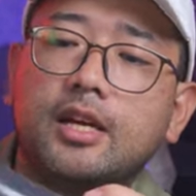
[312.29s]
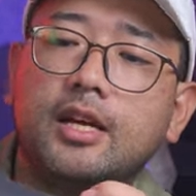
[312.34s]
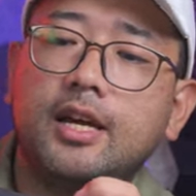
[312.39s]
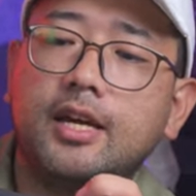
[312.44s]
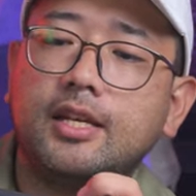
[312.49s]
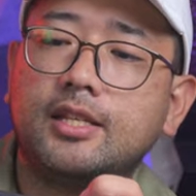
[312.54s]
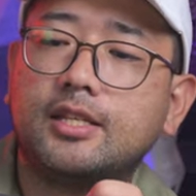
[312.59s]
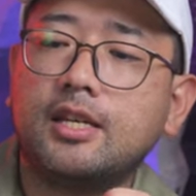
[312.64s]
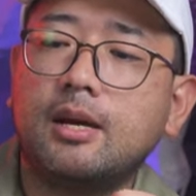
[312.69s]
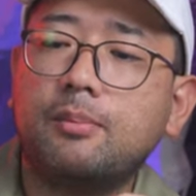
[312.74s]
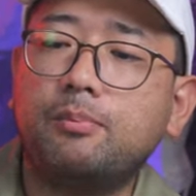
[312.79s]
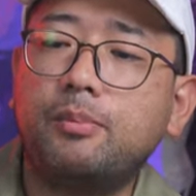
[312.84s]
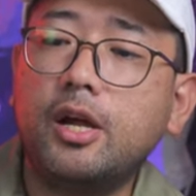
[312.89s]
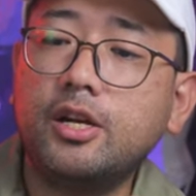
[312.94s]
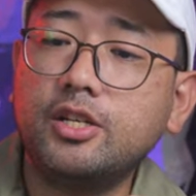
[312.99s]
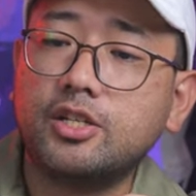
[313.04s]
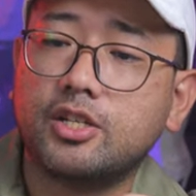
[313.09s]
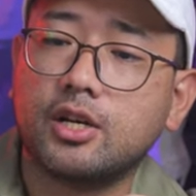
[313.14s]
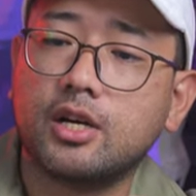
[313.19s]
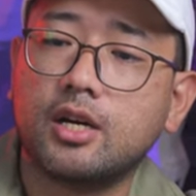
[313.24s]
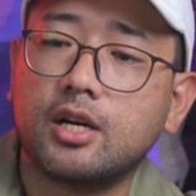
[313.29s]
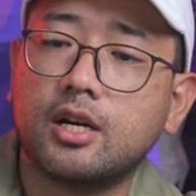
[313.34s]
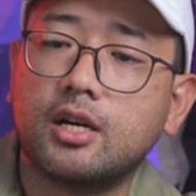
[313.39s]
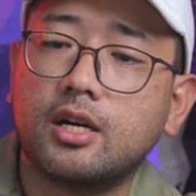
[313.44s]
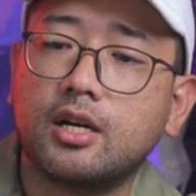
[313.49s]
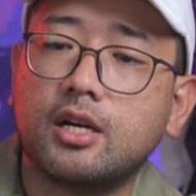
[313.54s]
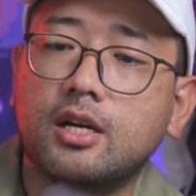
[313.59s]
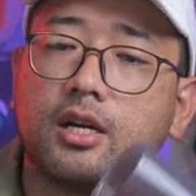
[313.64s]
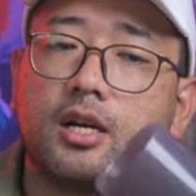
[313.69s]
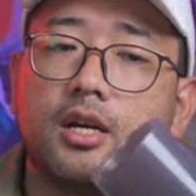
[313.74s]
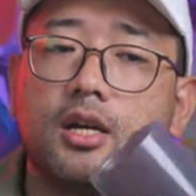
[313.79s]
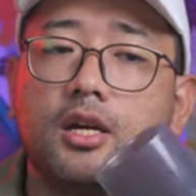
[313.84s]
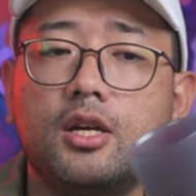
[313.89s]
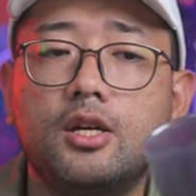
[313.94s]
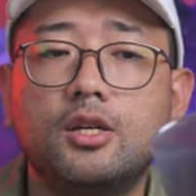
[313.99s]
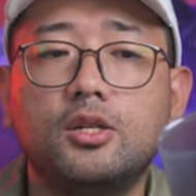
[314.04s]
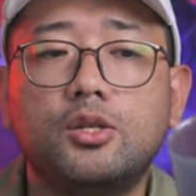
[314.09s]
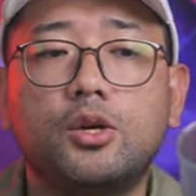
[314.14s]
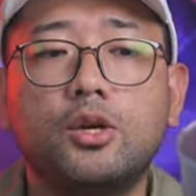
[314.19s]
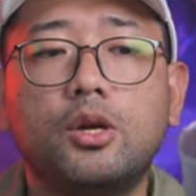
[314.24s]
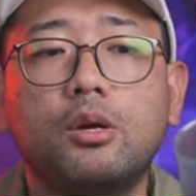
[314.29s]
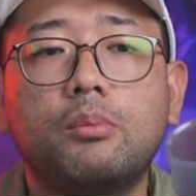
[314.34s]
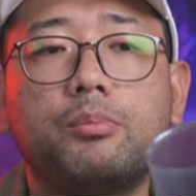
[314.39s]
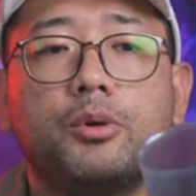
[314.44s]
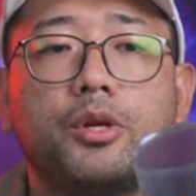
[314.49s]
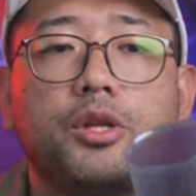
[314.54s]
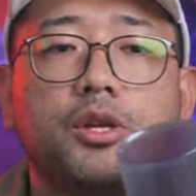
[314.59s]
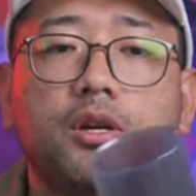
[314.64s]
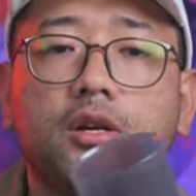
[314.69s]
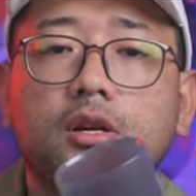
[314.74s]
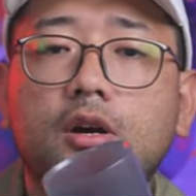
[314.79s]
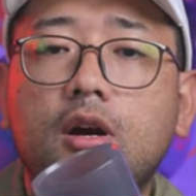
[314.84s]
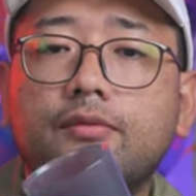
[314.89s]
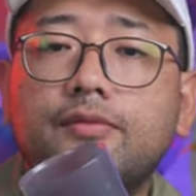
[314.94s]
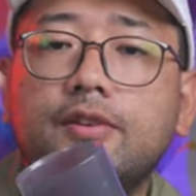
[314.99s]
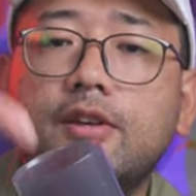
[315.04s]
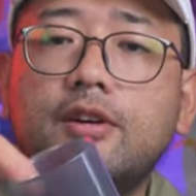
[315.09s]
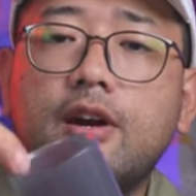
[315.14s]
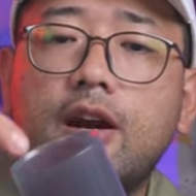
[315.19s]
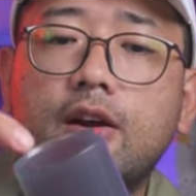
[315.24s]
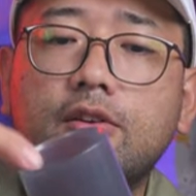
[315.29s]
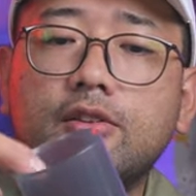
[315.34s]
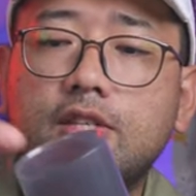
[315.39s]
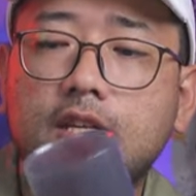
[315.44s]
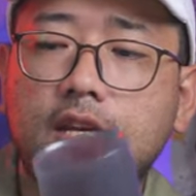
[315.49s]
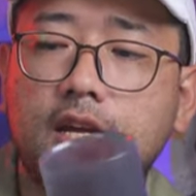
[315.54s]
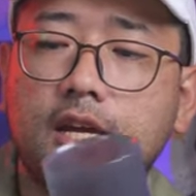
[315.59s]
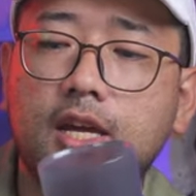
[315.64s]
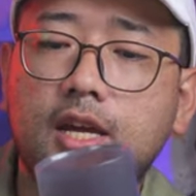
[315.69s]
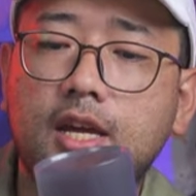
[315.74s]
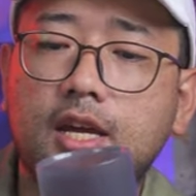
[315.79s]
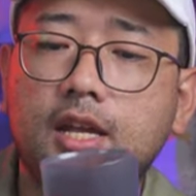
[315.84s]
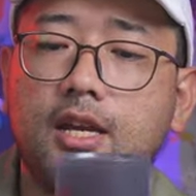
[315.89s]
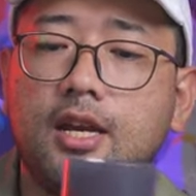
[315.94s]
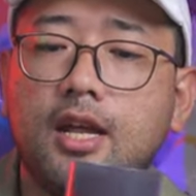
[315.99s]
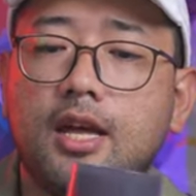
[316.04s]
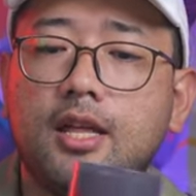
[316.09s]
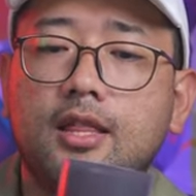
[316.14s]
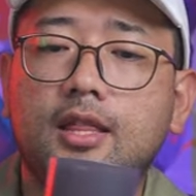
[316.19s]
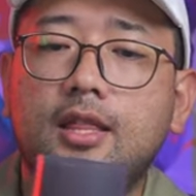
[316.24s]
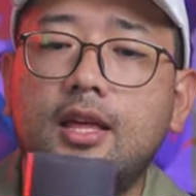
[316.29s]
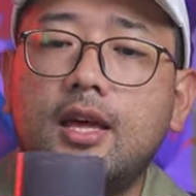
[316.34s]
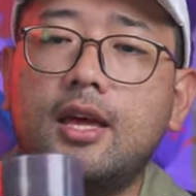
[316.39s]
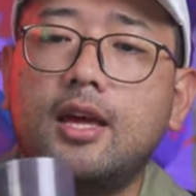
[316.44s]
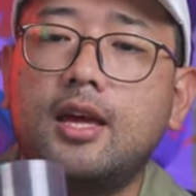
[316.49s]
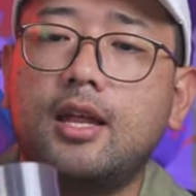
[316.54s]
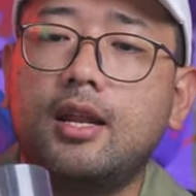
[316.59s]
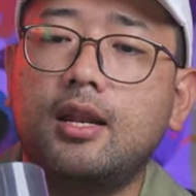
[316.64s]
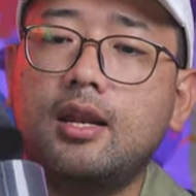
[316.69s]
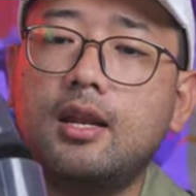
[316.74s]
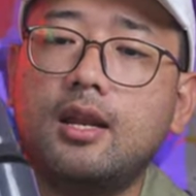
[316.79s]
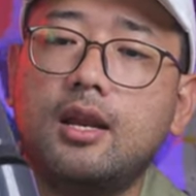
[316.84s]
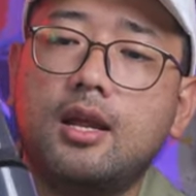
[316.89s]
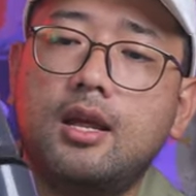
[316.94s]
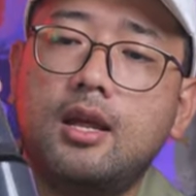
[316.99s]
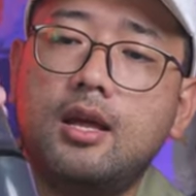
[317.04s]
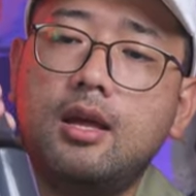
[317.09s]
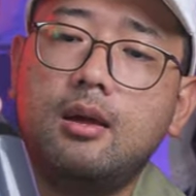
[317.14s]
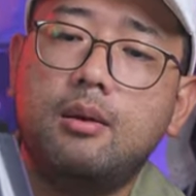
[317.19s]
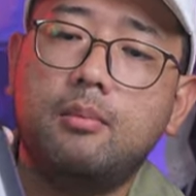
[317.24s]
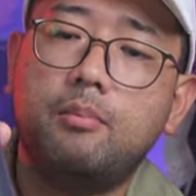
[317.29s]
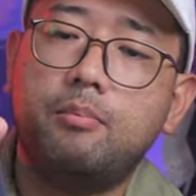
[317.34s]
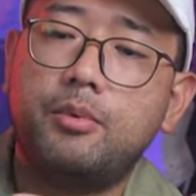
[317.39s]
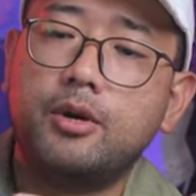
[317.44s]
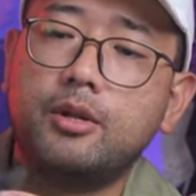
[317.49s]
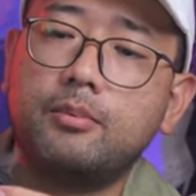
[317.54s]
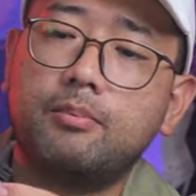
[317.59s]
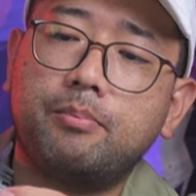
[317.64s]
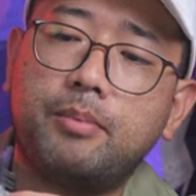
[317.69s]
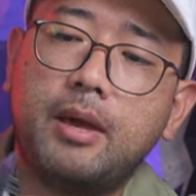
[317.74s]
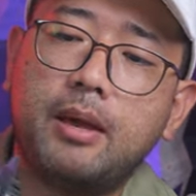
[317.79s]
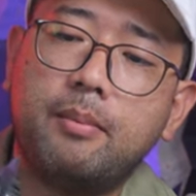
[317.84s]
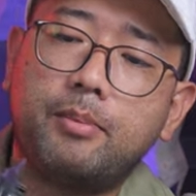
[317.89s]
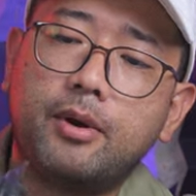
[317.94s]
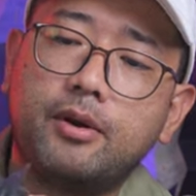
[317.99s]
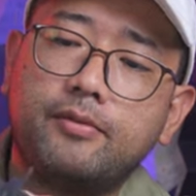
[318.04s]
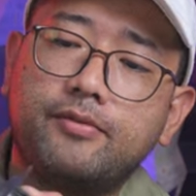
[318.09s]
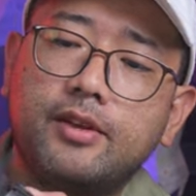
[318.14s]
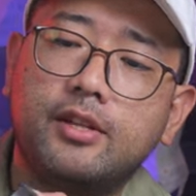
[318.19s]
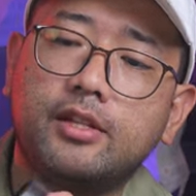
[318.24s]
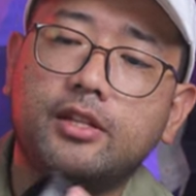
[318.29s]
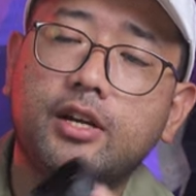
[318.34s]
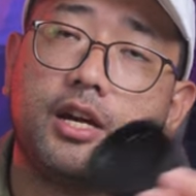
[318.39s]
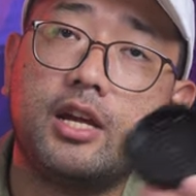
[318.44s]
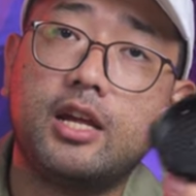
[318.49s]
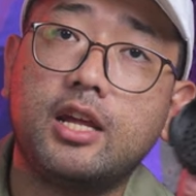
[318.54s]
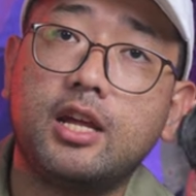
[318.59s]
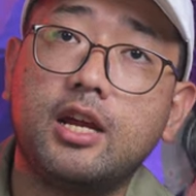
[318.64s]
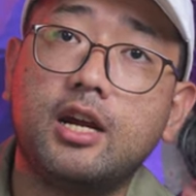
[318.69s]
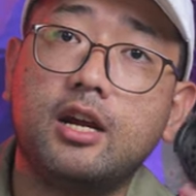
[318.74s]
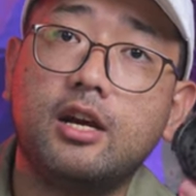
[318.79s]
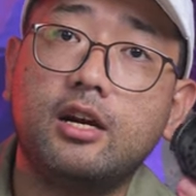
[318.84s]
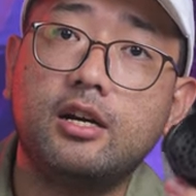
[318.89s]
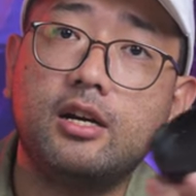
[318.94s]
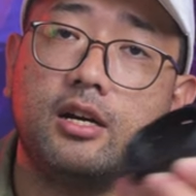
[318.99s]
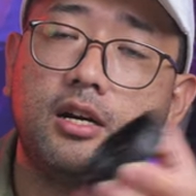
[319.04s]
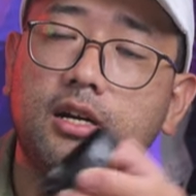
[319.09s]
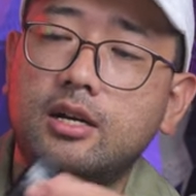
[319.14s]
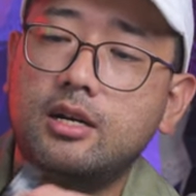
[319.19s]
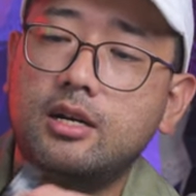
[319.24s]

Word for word: It's a plunger. So you put your coffee grounds in and then put paper filter here,